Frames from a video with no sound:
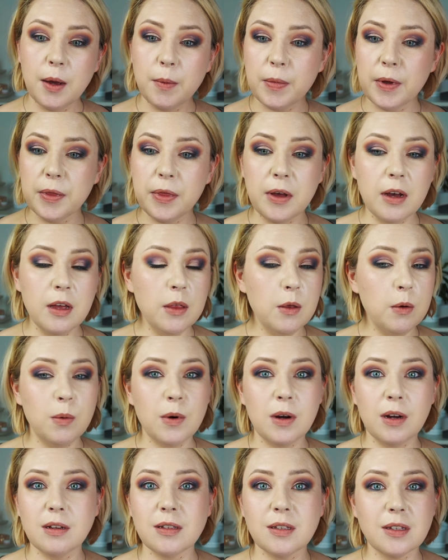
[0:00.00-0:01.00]

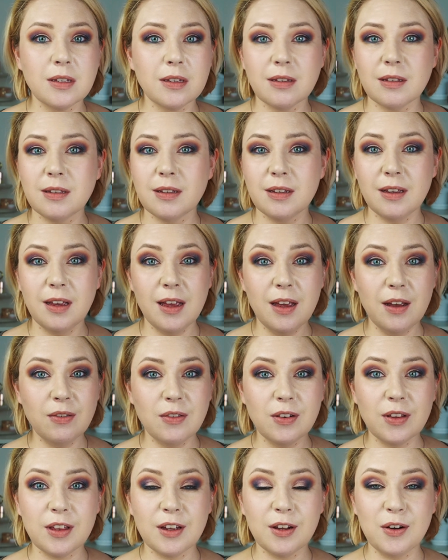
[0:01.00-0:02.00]
otherwise
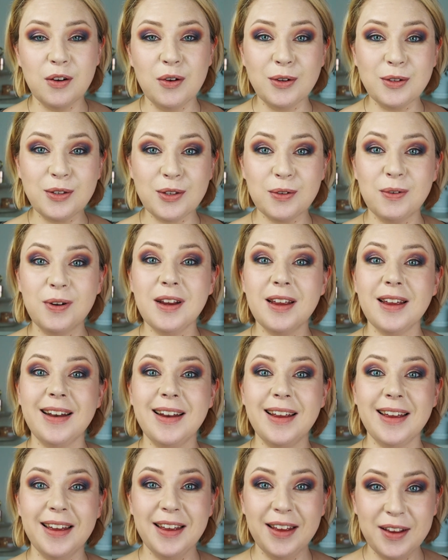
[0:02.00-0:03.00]
everything looks
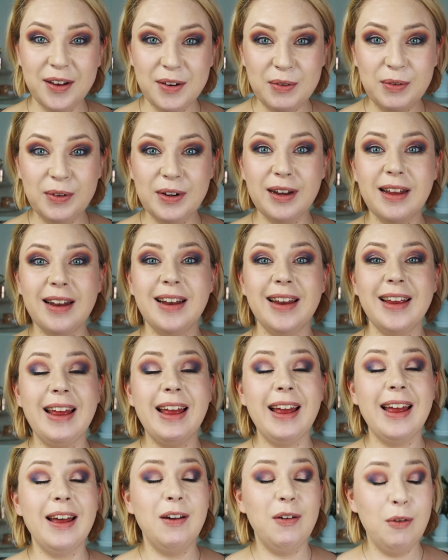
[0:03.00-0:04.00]
really,
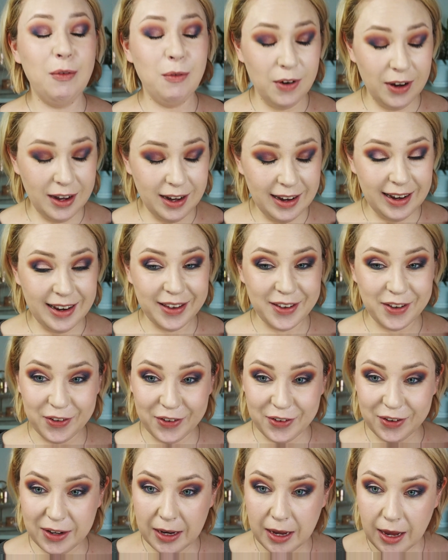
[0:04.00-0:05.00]
really, really
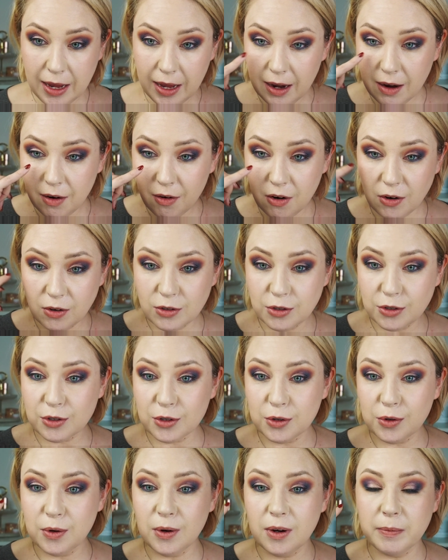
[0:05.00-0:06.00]
good.
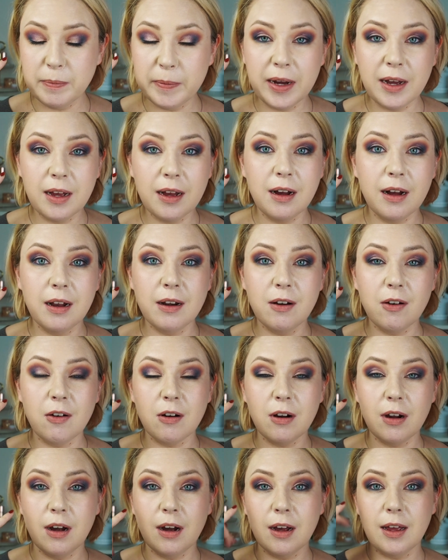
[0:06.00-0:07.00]
Also, my
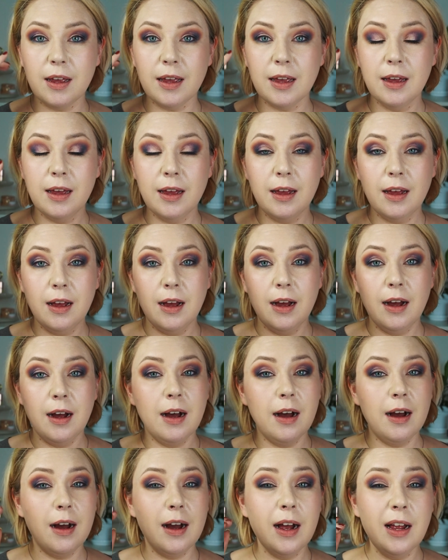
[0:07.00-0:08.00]
under eye,
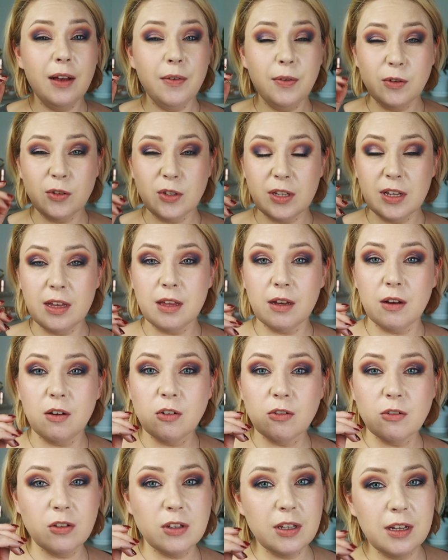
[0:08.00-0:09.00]
I have to say the
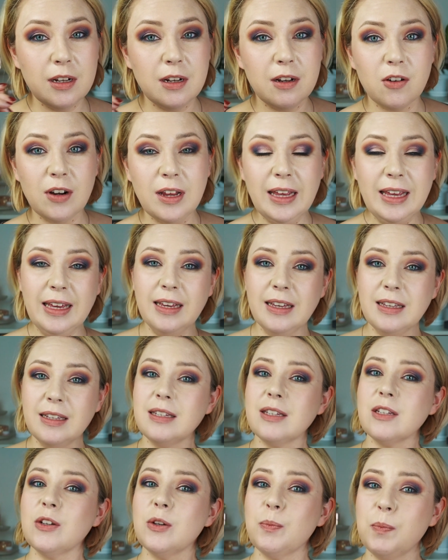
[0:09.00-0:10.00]
concealer
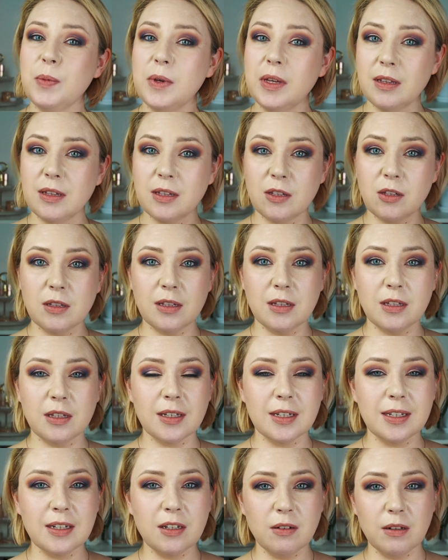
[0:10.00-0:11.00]
is a bit
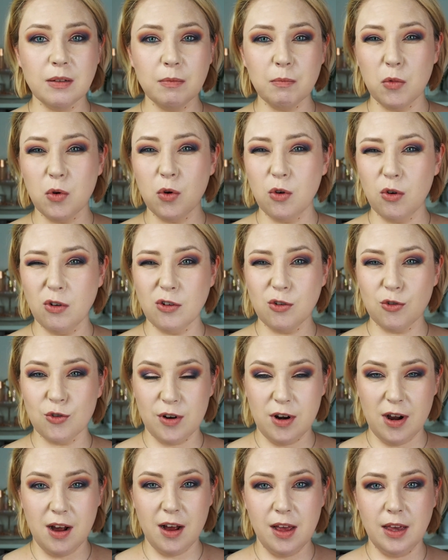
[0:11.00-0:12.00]
more
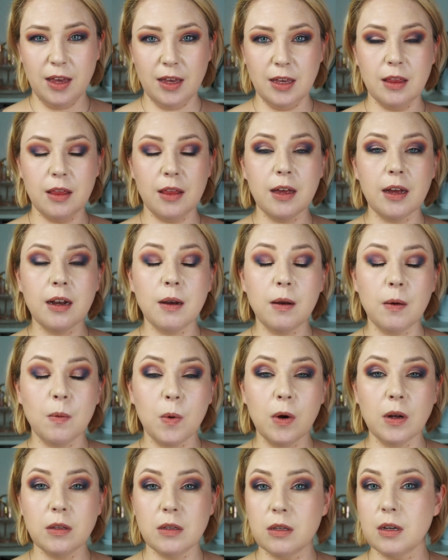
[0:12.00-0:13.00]
dry than
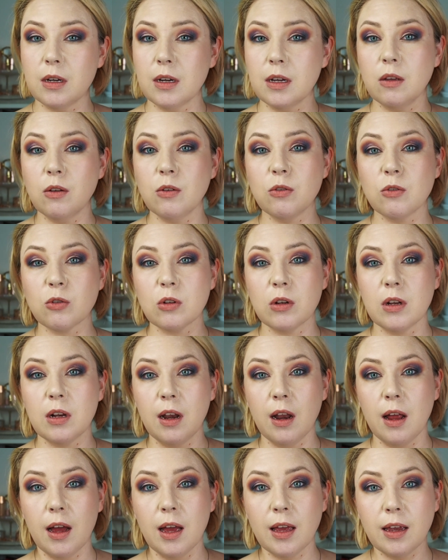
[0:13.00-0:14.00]
what I usually
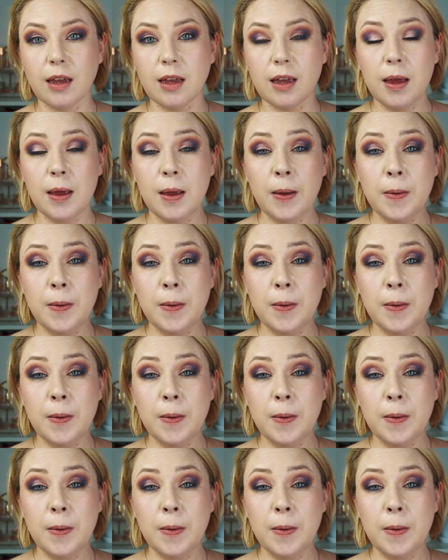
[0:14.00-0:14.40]
like.